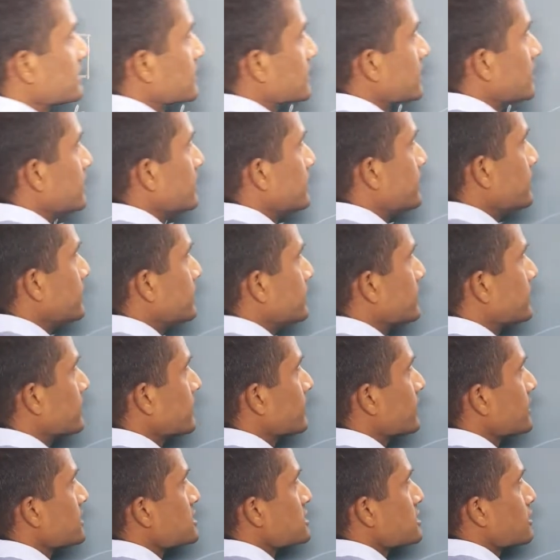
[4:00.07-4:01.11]
thin
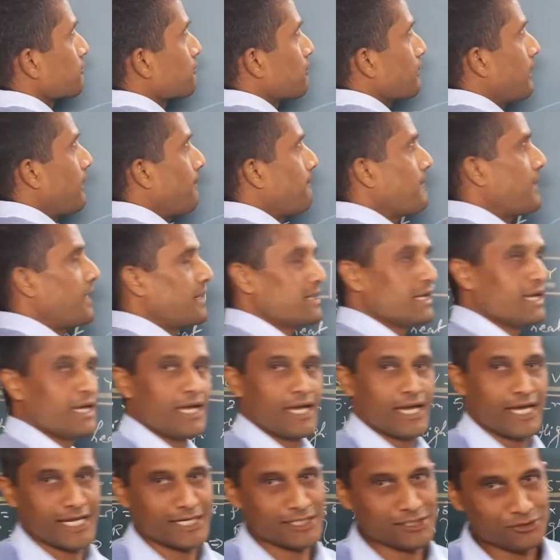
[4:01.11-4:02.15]
tungsten filament,
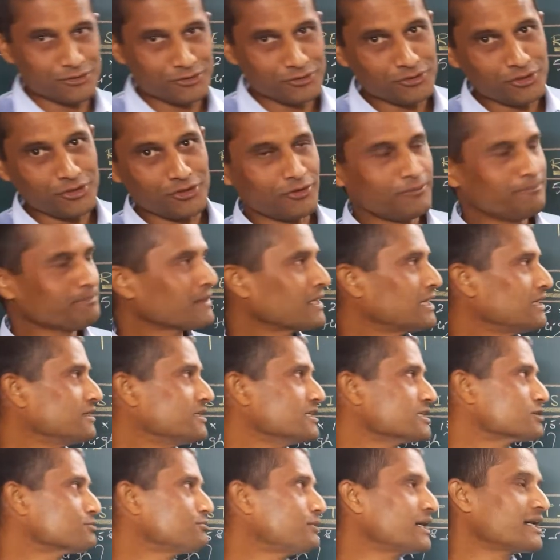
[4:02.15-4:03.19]
and you know
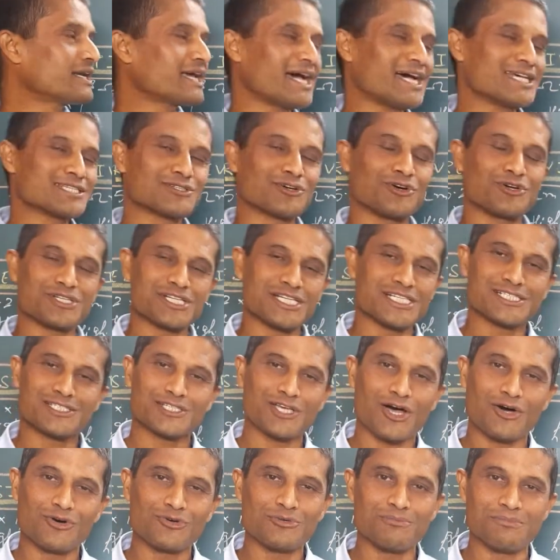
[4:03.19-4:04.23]
this word has got its
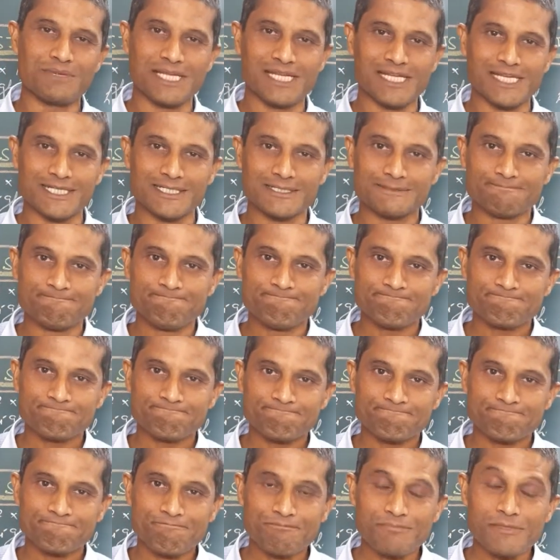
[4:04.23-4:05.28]
own meaning.
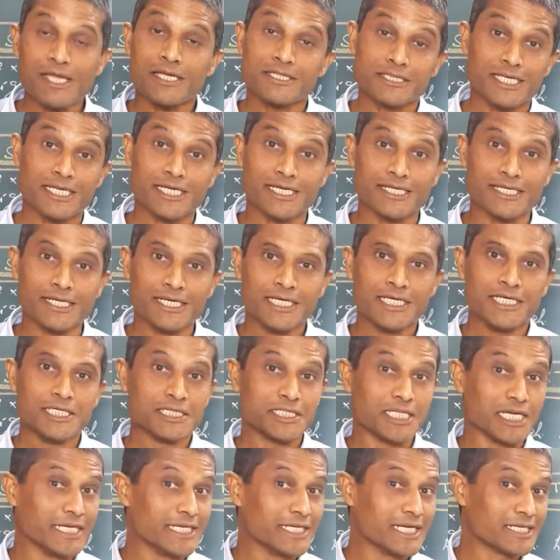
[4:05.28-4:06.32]

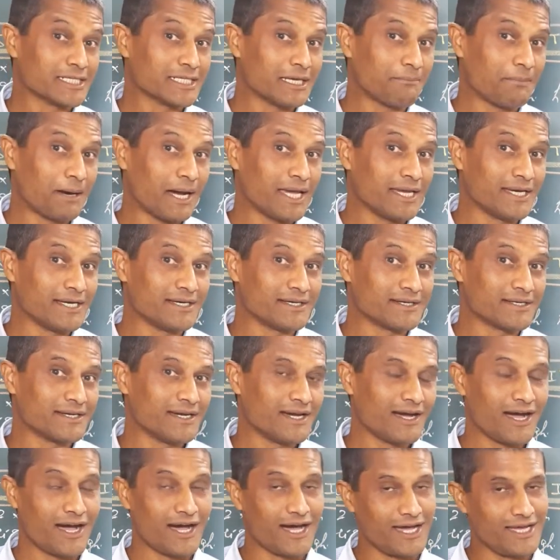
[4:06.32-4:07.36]
Thinner the wire,
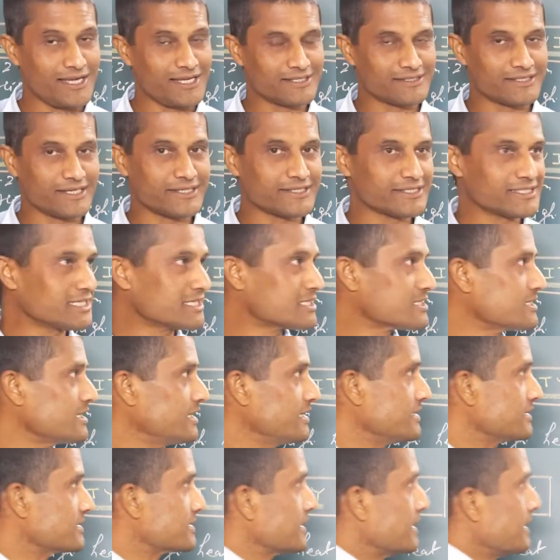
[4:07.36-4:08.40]
higher the
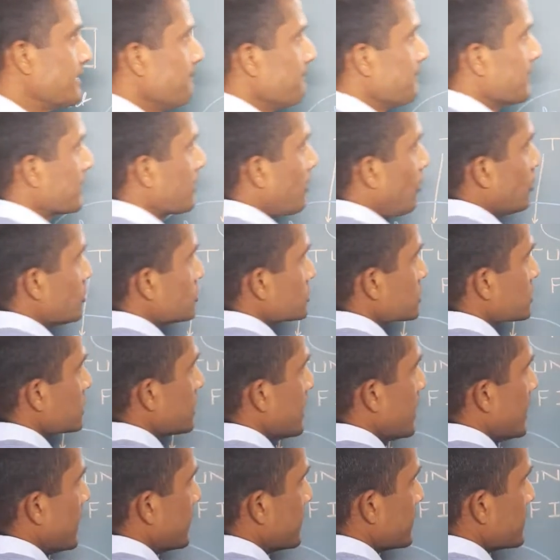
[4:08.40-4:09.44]
resistance, because
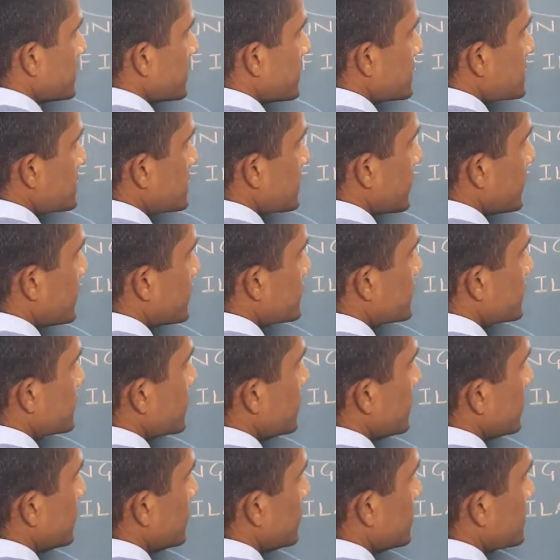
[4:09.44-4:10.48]
resistance
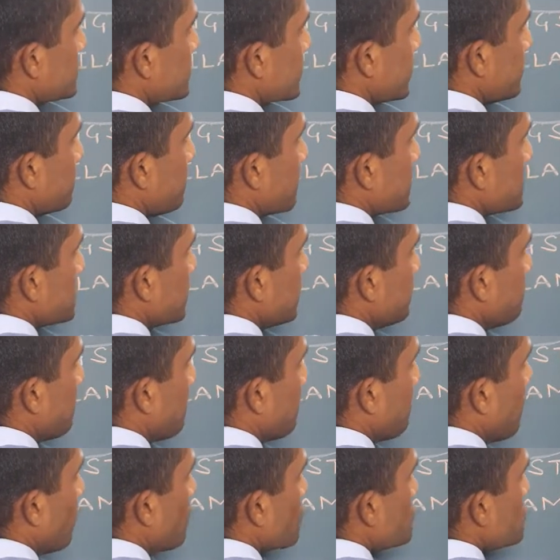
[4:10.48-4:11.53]
is inversely
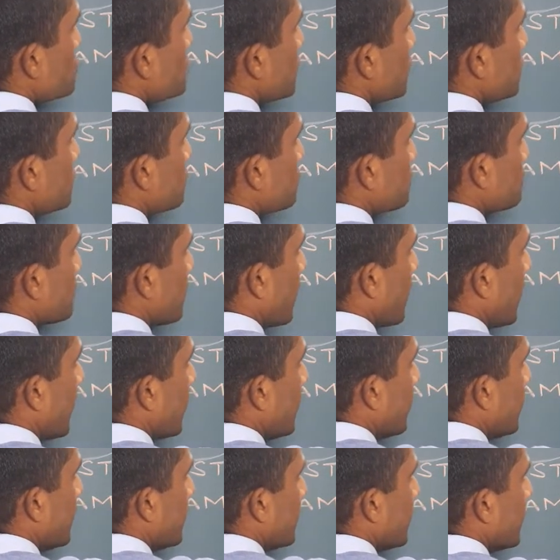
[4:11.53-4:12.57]
proportional to the
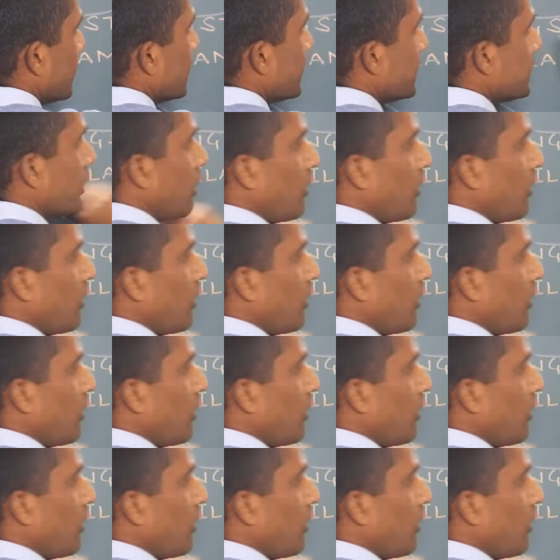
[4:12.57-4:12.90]
area